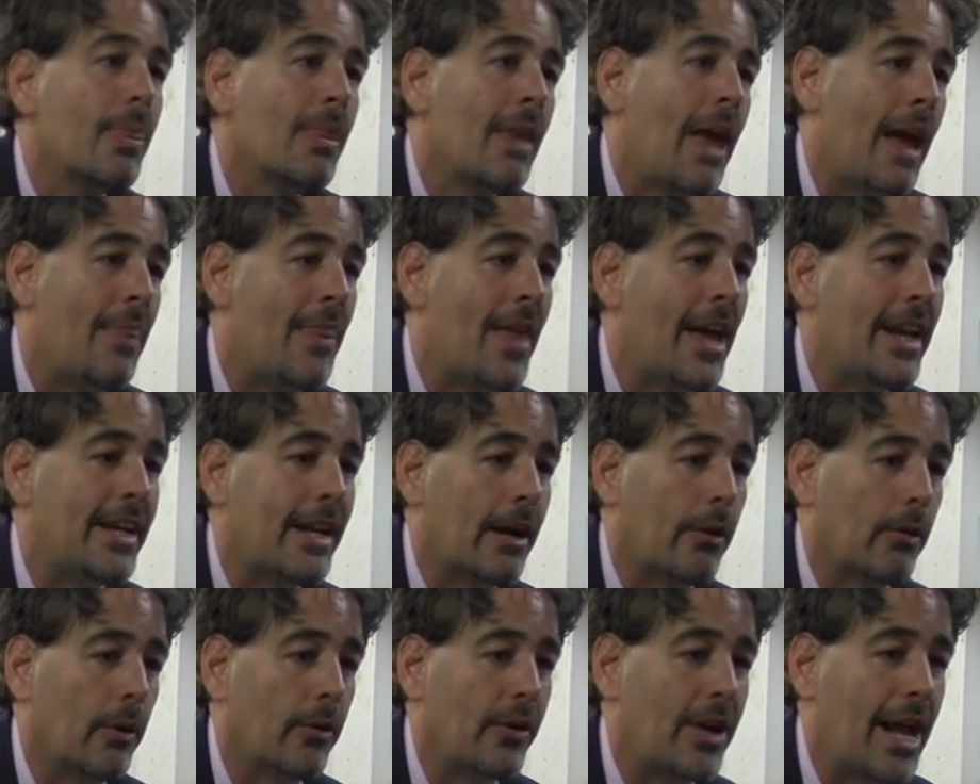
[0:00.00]
And then
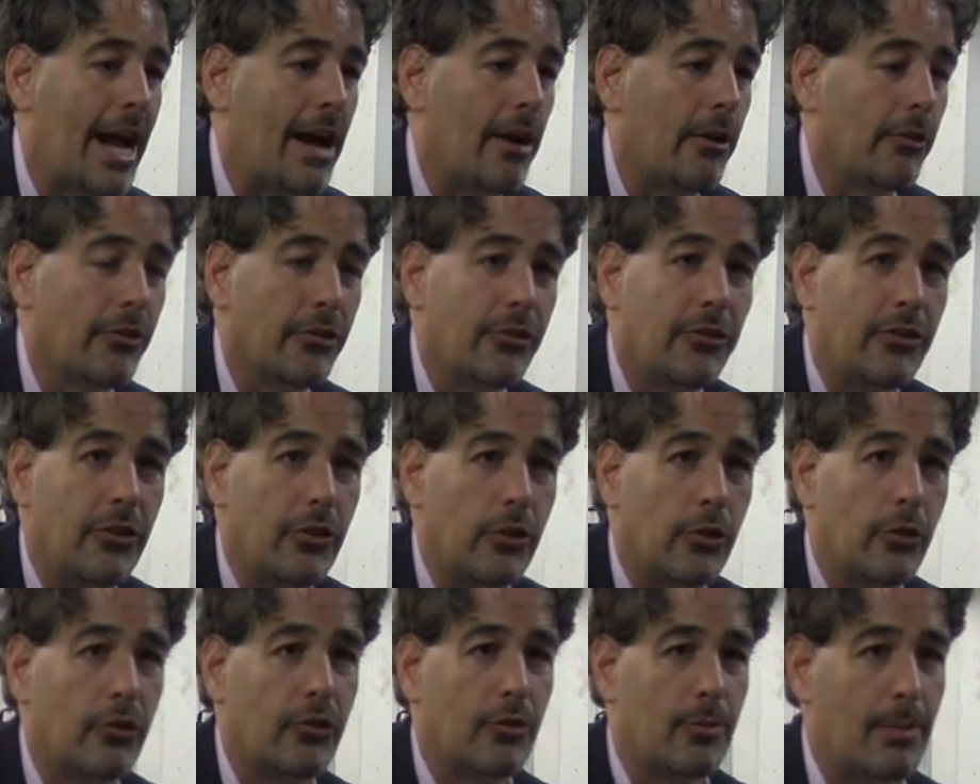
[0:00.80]
narrow down
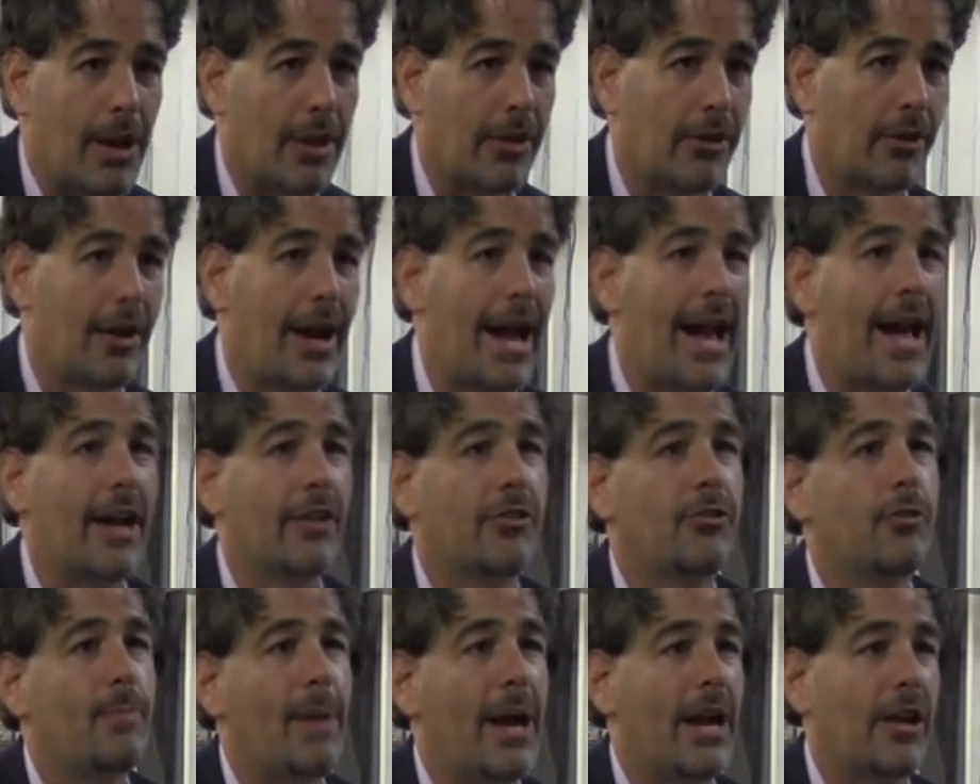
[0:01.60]
to some other
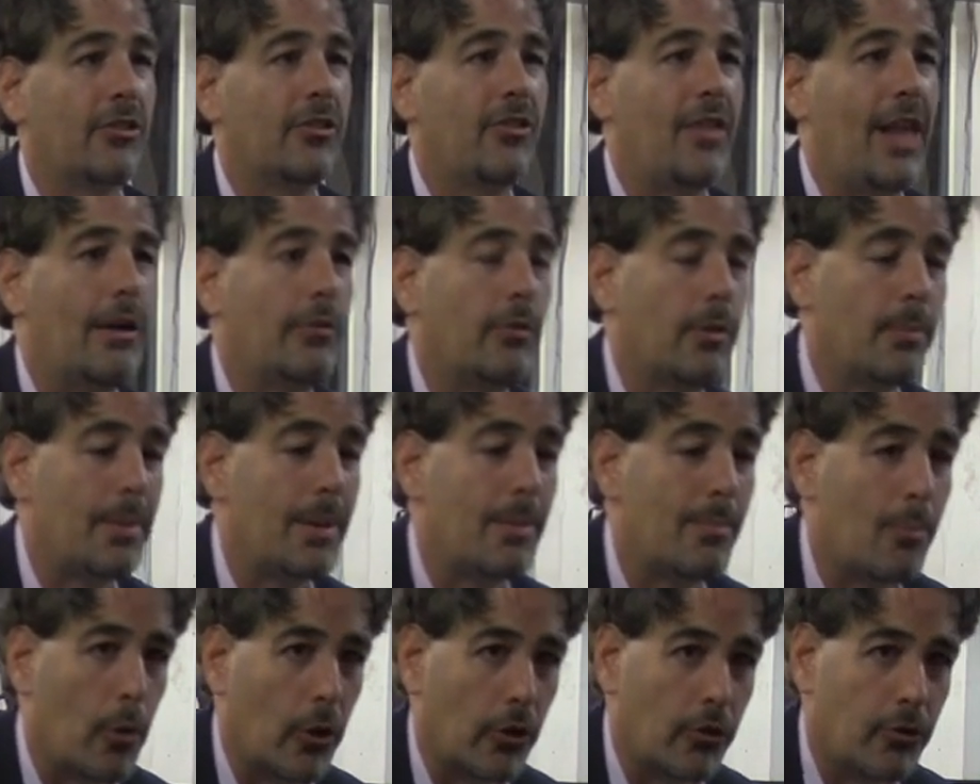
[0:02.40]
aspects that would
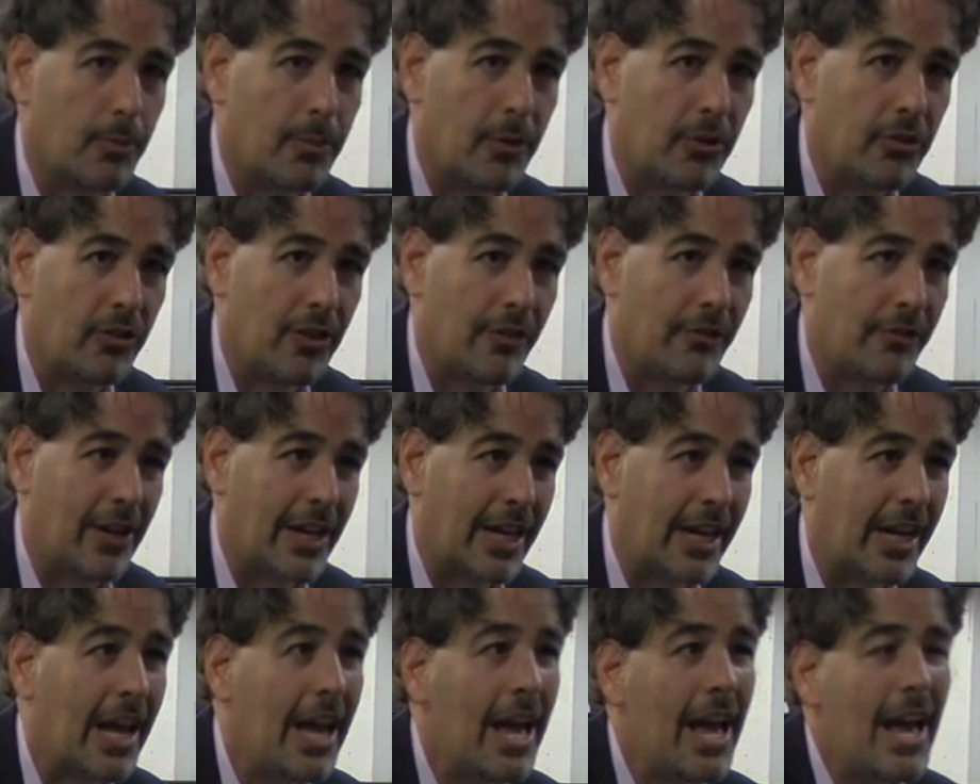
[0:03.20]
be more
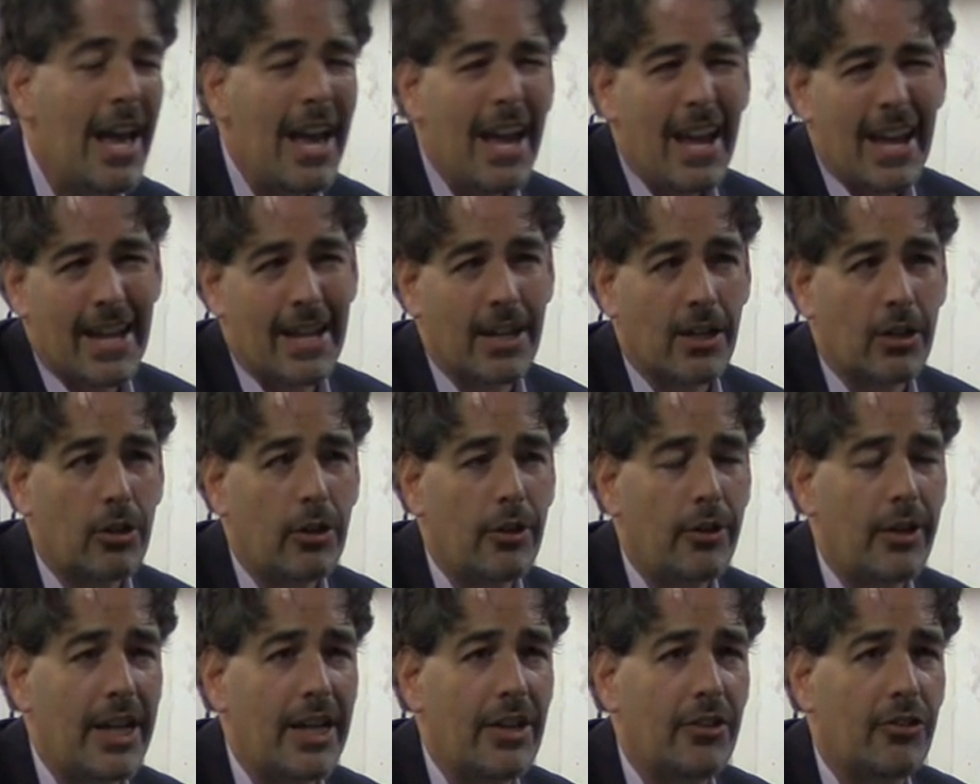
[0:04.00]
specific,
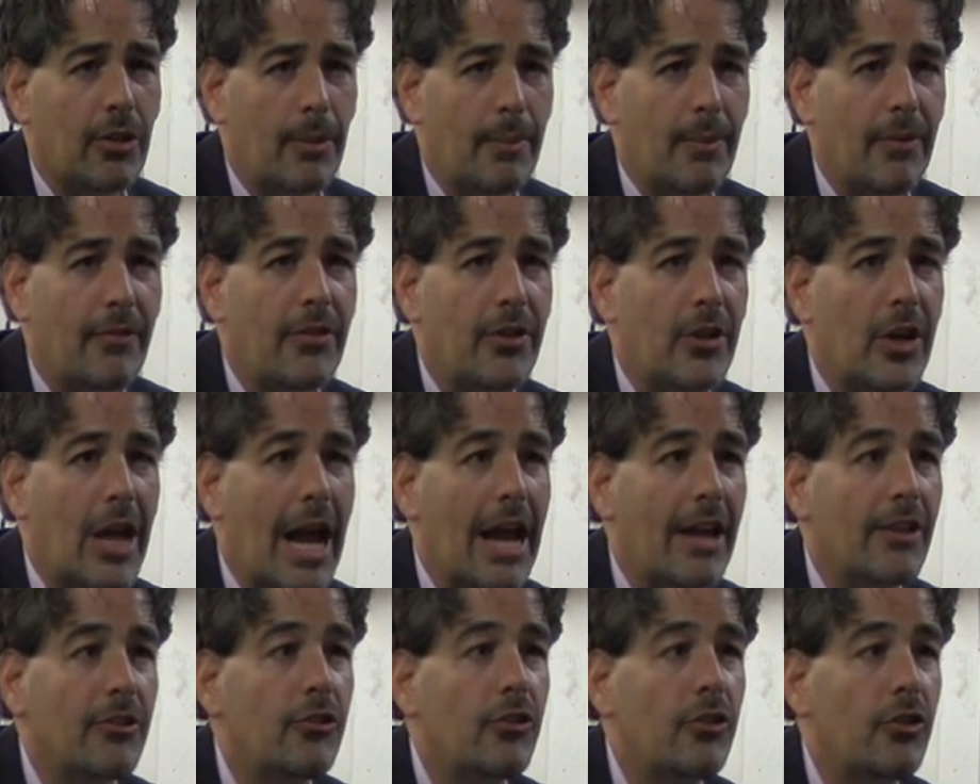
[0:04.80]
including some of you
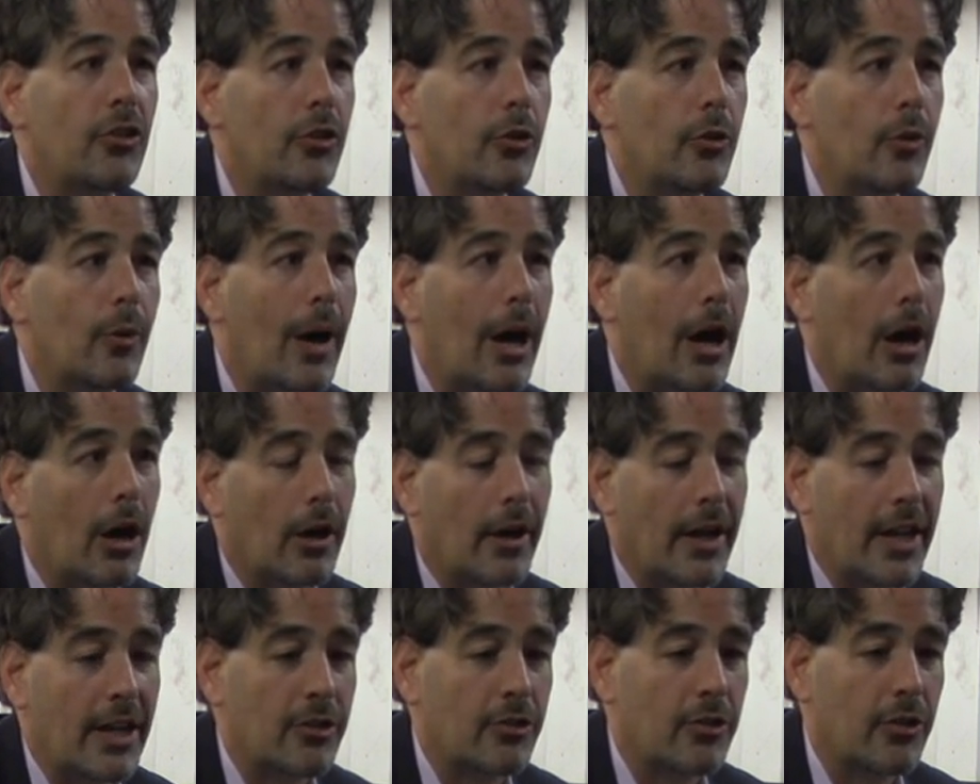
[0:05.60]
guys who
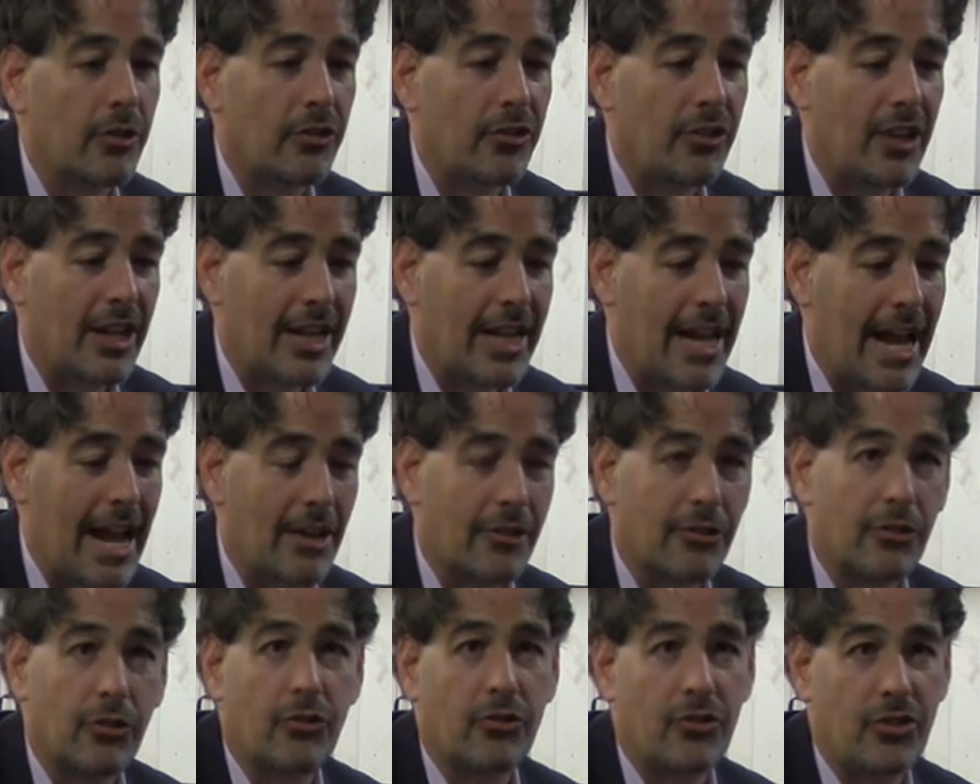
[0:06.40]
are interested
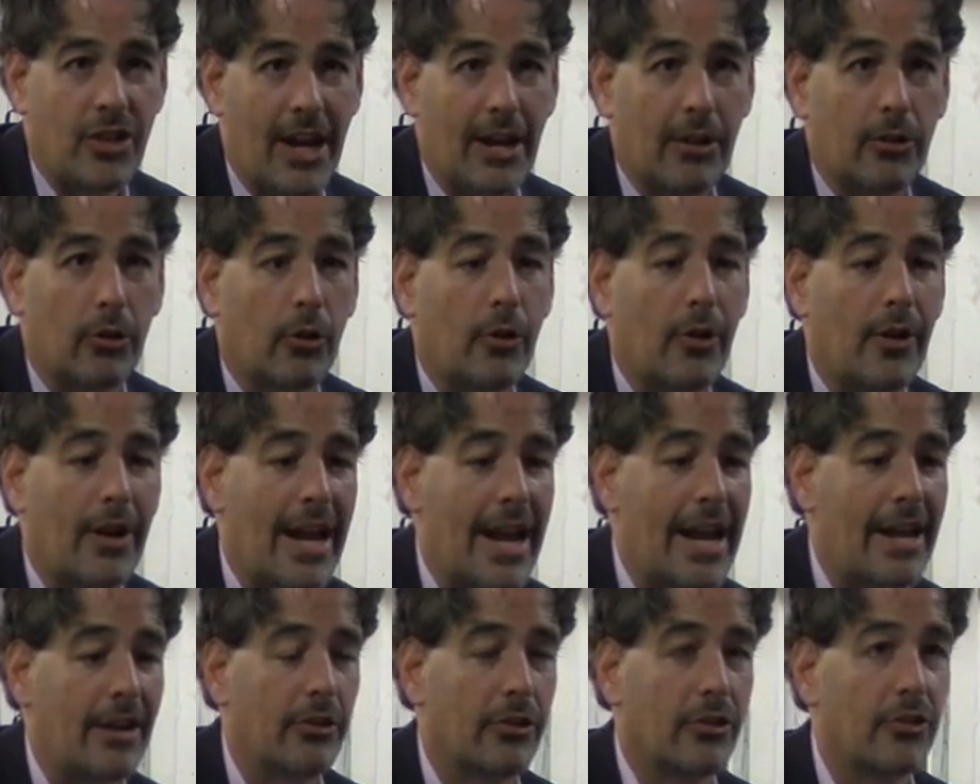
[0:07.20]
as channel
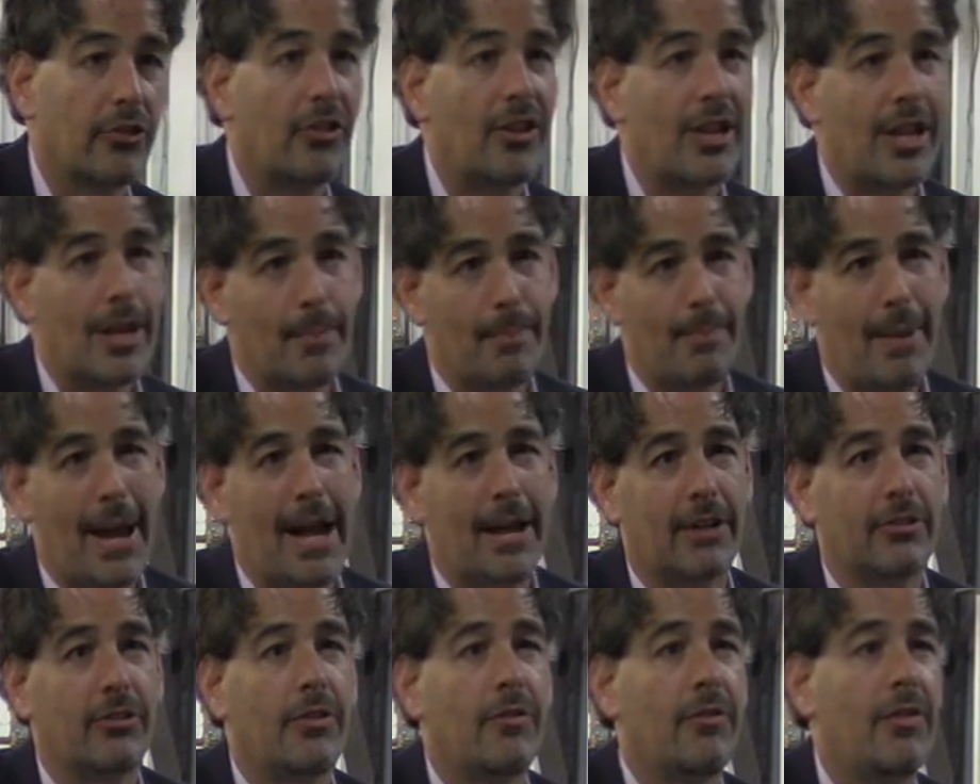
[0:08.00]
creators, the
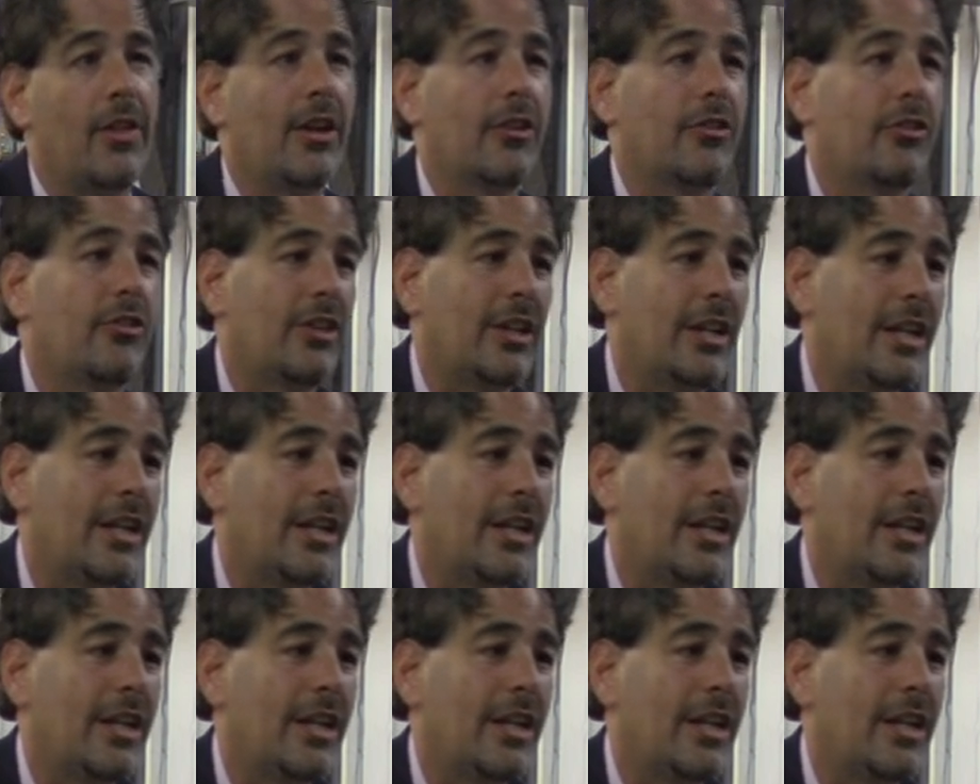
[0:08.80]
impact of this.